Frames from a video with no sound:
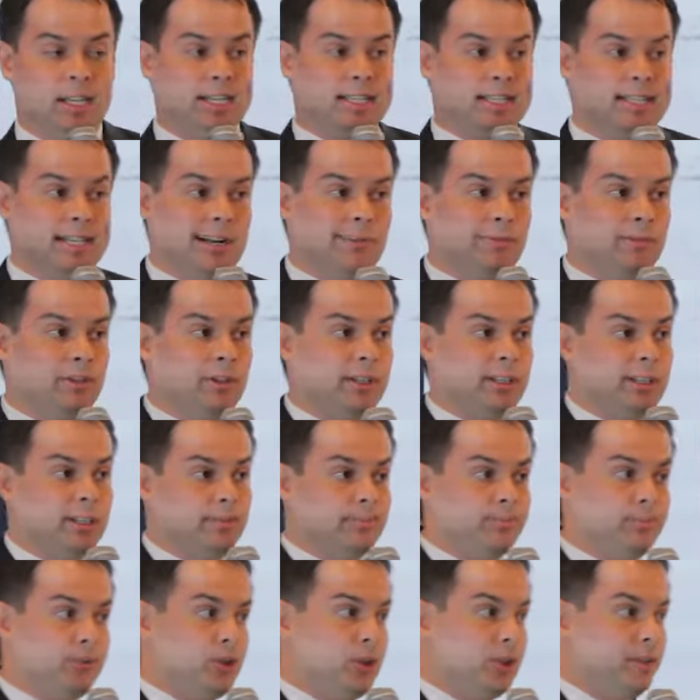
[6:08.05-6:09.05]
It's not really
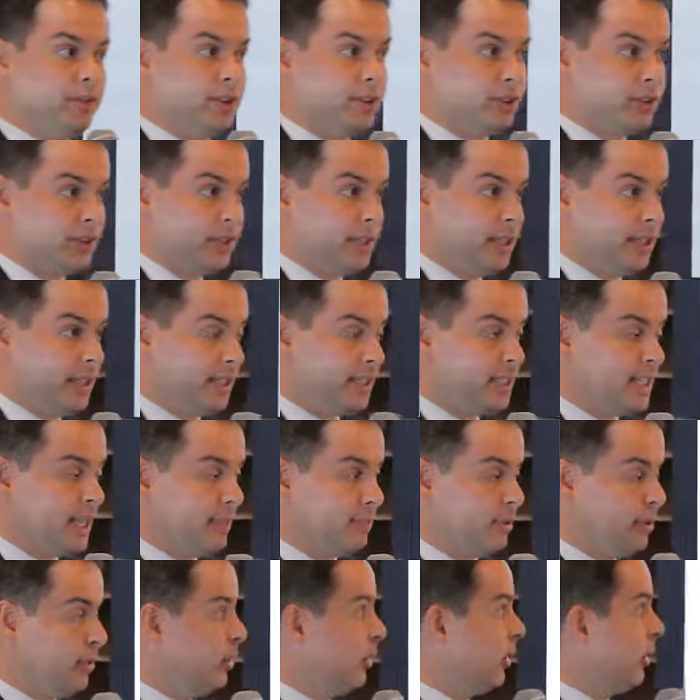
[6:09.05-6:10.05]
universally
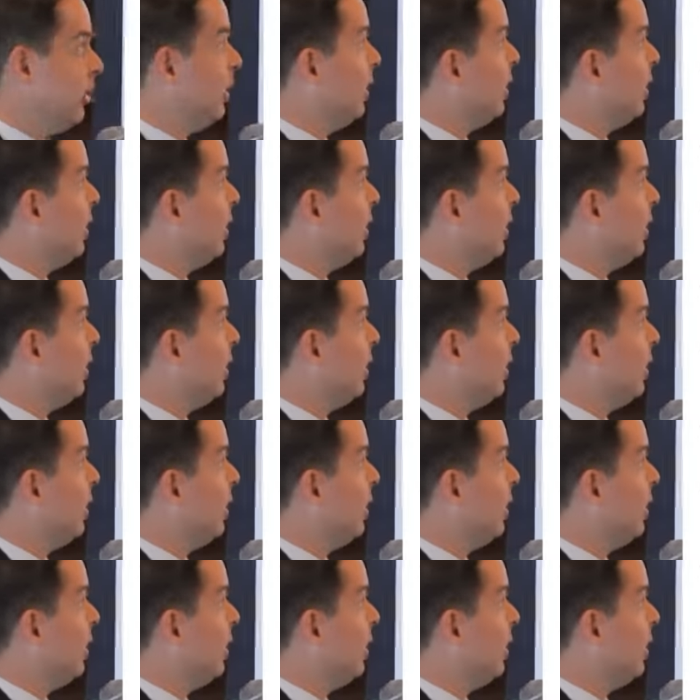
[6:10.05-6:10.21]
accepted or